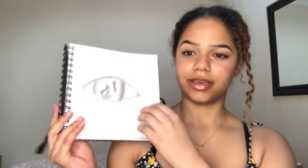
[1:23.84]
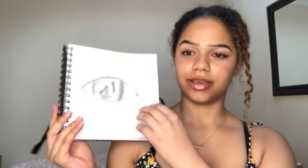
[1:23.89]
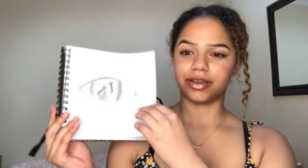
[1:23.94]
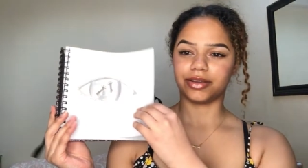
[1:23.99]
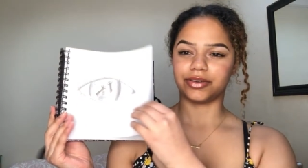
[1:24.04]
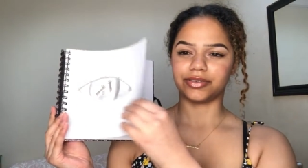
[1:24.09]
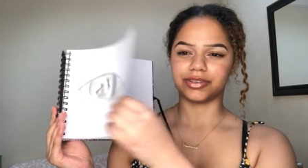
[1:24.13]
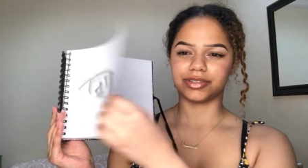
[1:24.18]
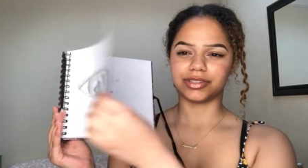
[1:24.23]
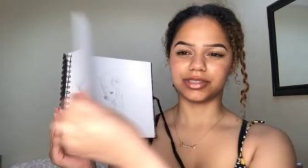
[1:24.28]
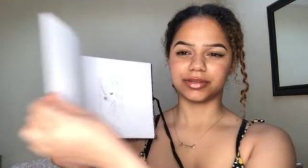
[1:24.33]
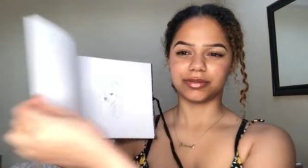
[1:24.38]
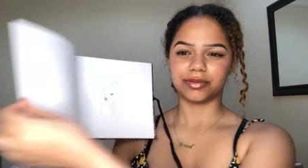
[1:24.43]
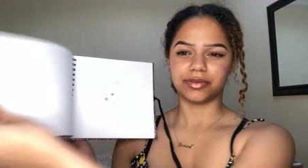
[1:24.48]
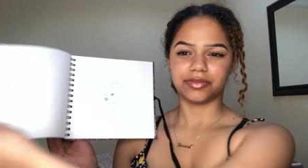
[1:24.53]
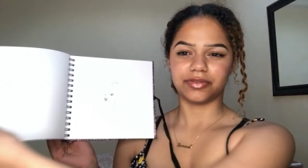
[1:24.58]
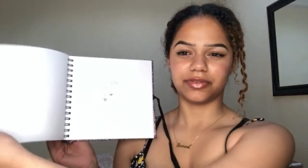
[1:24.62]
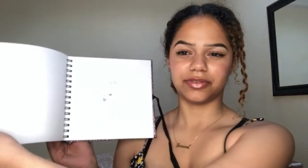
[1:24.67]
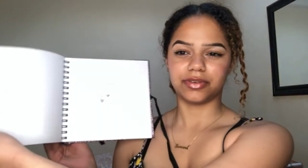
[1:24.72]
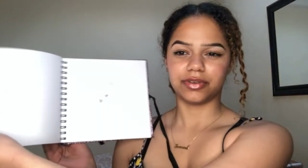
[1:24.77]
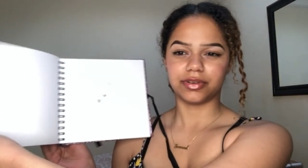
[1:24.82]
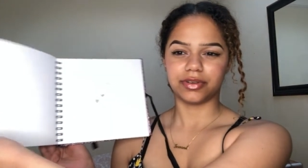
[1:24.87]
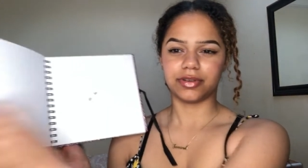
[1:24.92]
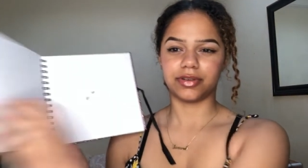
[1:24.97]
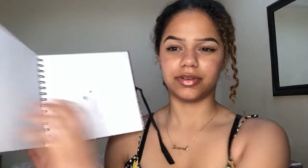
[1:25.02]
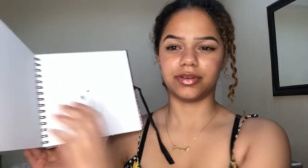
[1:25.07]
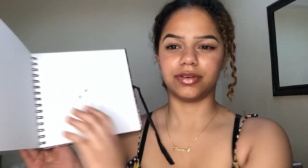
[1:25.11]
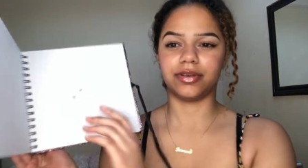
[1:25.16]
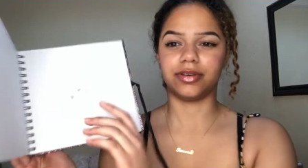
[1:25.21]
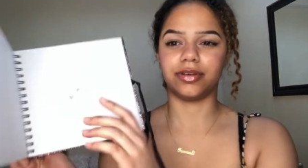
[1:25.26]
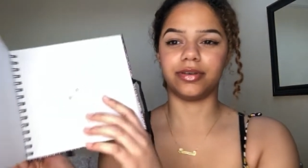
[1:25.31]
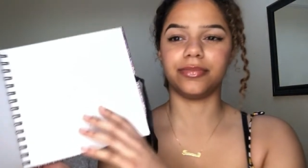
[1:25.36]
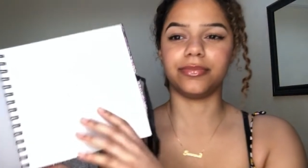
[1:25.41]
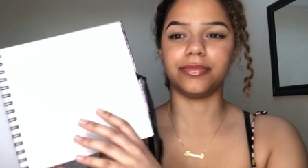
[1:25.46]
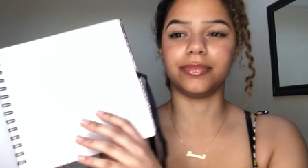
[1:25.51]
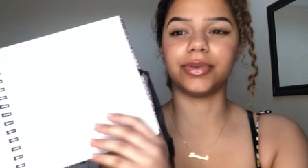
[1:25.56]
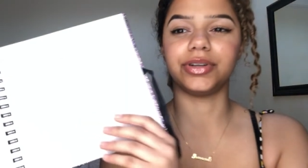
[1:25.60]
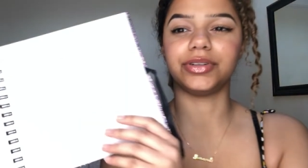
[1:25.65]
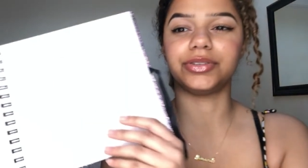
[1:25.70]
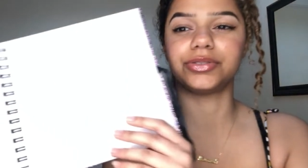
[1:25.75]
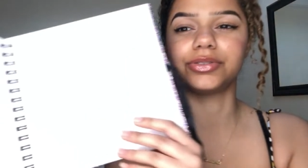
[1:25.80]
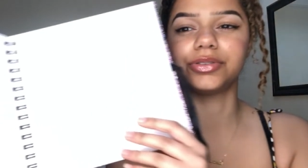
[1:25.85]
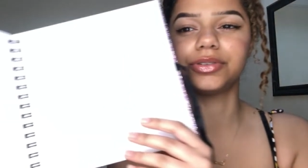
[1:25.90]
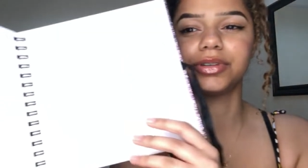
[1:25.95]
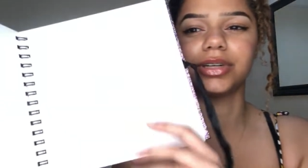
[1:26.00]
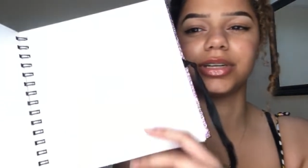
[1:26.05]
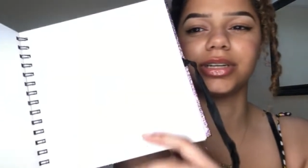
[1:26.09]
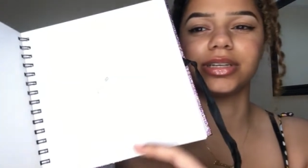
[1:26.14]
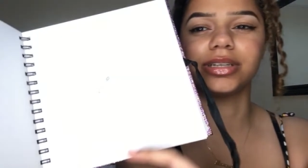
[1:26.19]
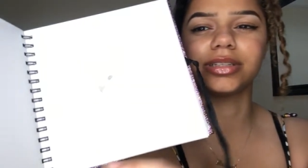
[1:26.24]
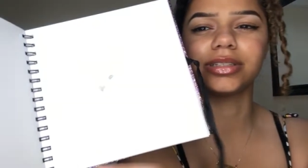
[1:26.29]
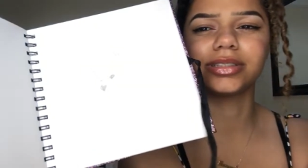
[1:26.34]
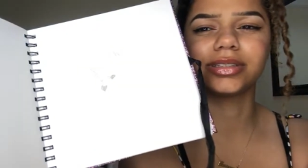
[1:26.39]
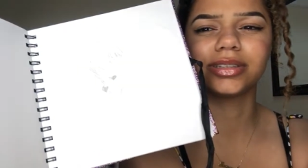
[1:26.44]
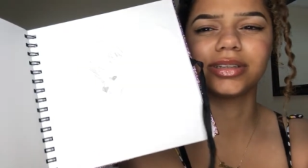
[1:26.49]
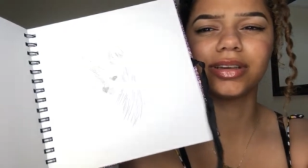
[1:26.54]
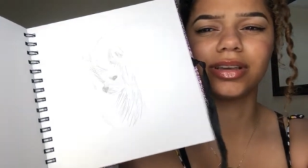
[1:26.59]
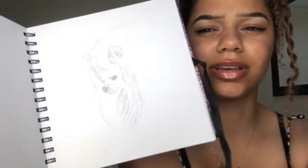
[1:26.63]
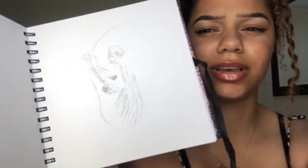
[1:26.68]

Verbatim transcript: Here are some of my drawings.